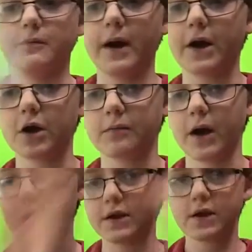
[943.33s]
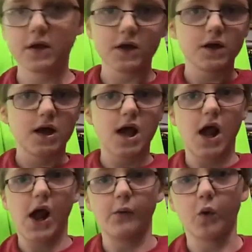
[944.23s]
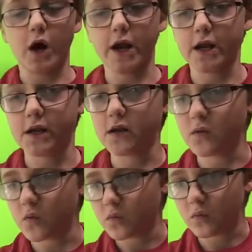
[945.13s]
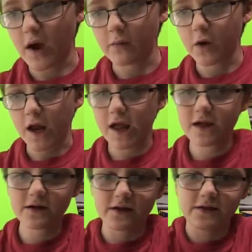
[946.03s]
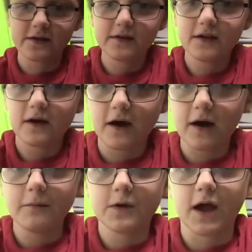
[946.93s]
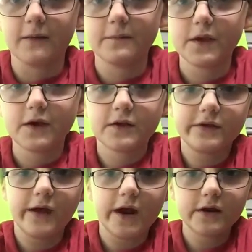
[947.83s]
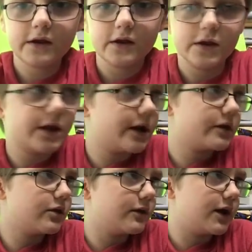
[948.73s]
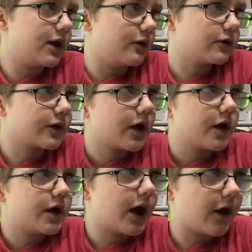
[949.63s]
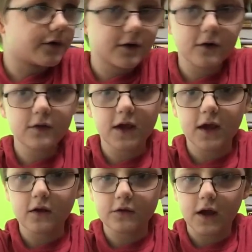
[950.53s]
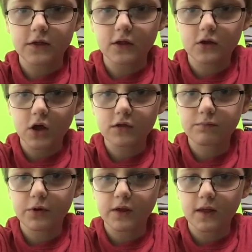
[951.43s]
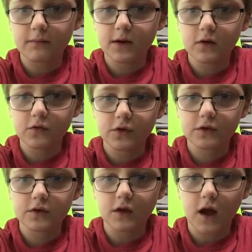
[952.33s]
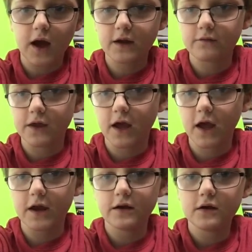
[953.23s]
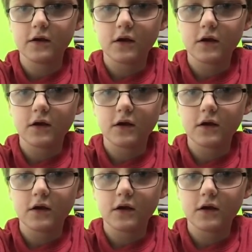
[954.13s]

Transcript: them better, but why would I? Okay, so then you need to do the ears. Now, to do the ears, I suggest putting them near the side of the head,